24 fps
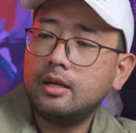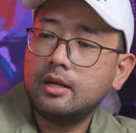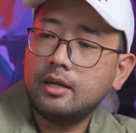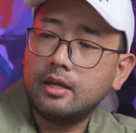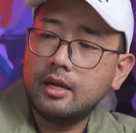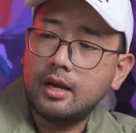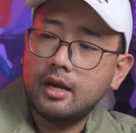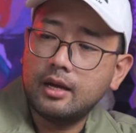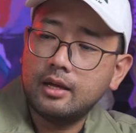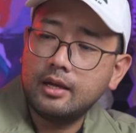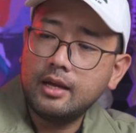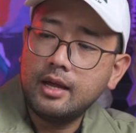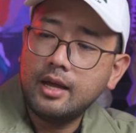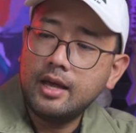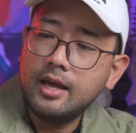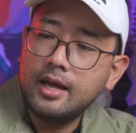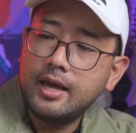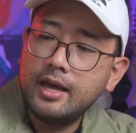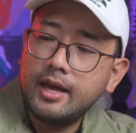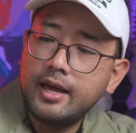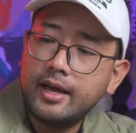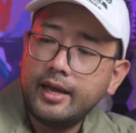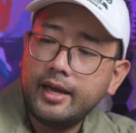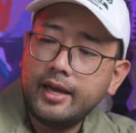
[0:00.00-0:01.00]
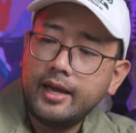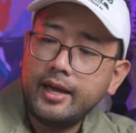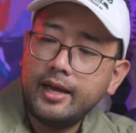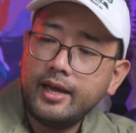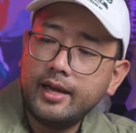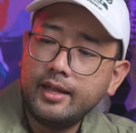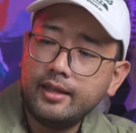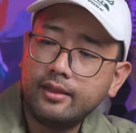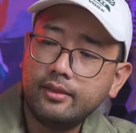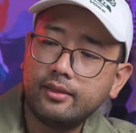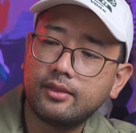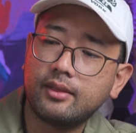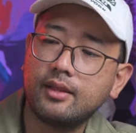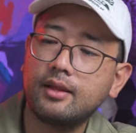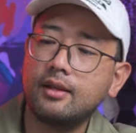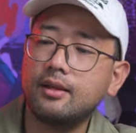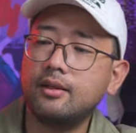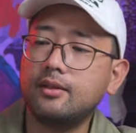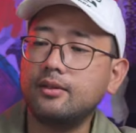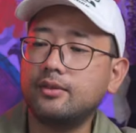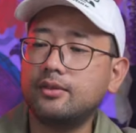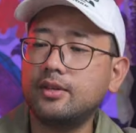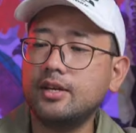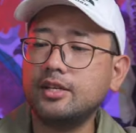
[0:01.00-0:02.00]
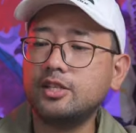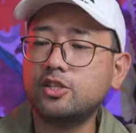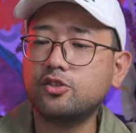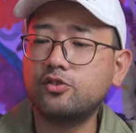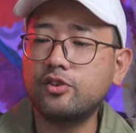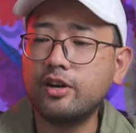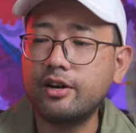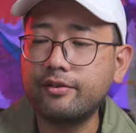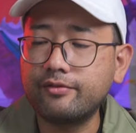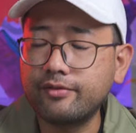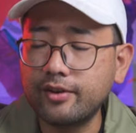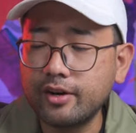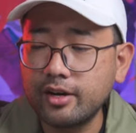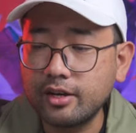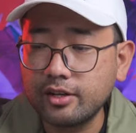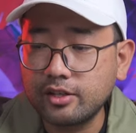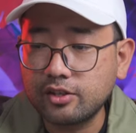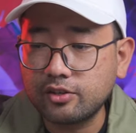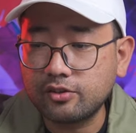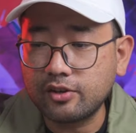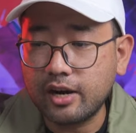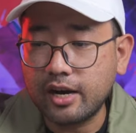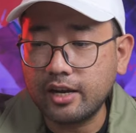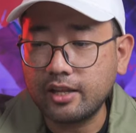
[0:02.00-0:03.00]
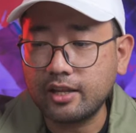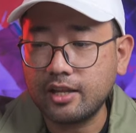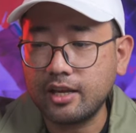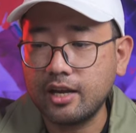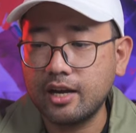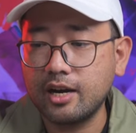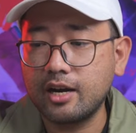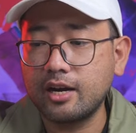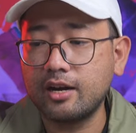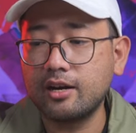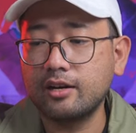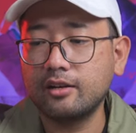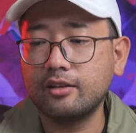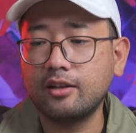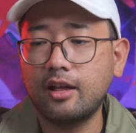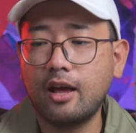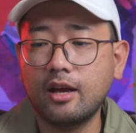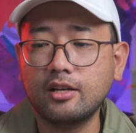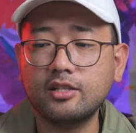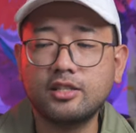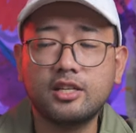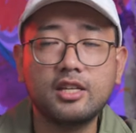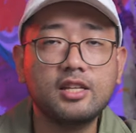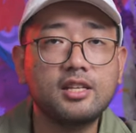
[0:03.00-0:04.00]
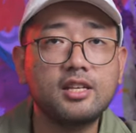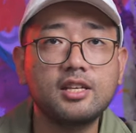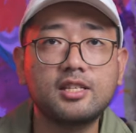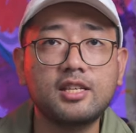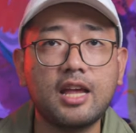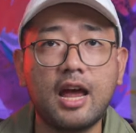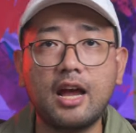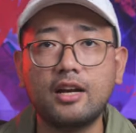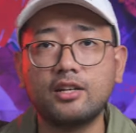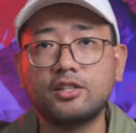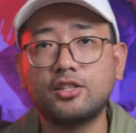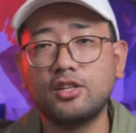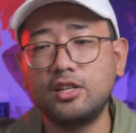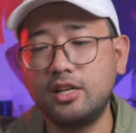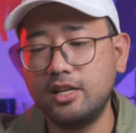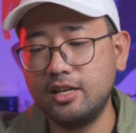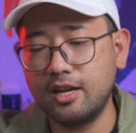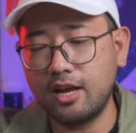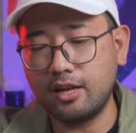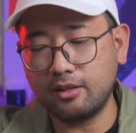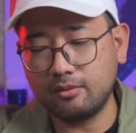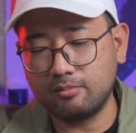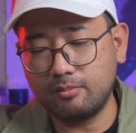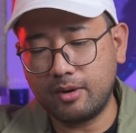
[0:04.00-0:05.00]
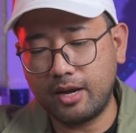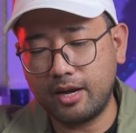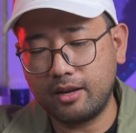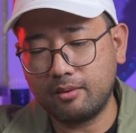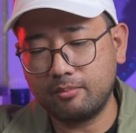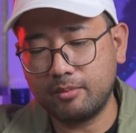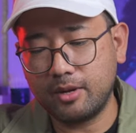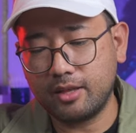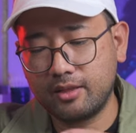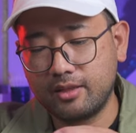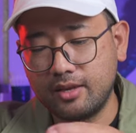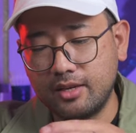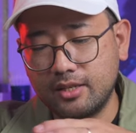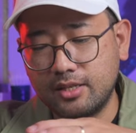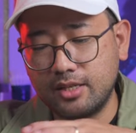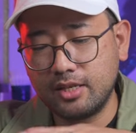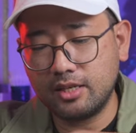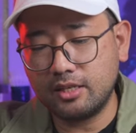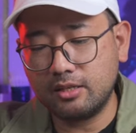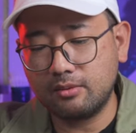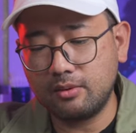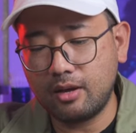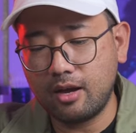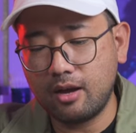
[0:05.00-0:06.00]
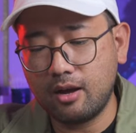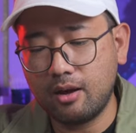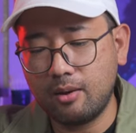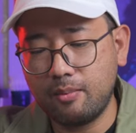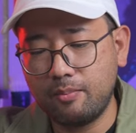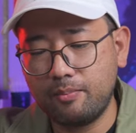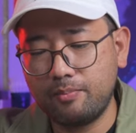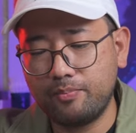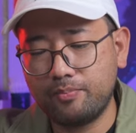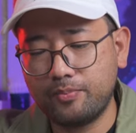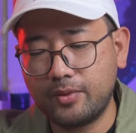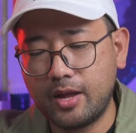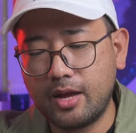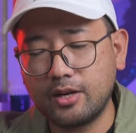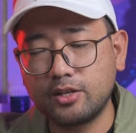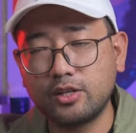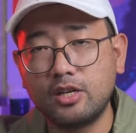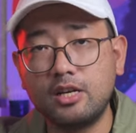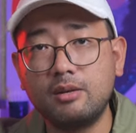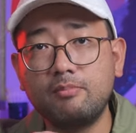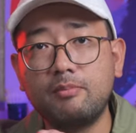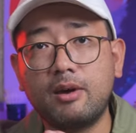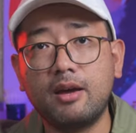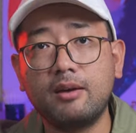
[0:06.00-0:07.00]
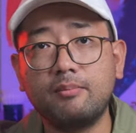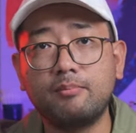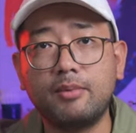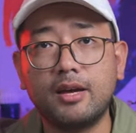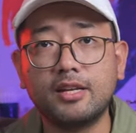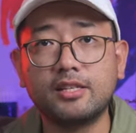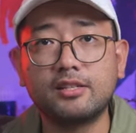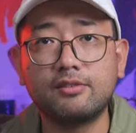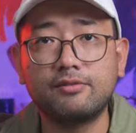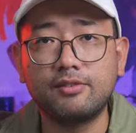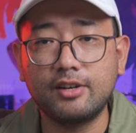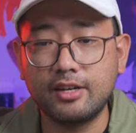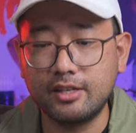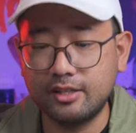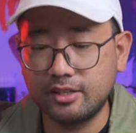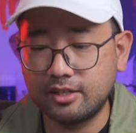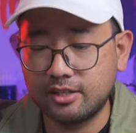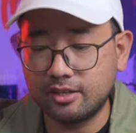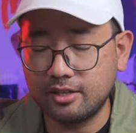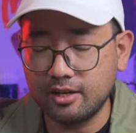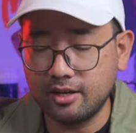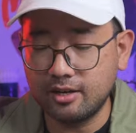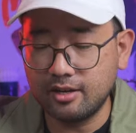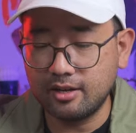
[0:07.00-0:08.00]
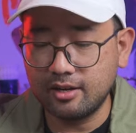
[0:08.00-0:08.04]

Yeah. And this reverse right here, this is actually not mine, but this is actually my best friend's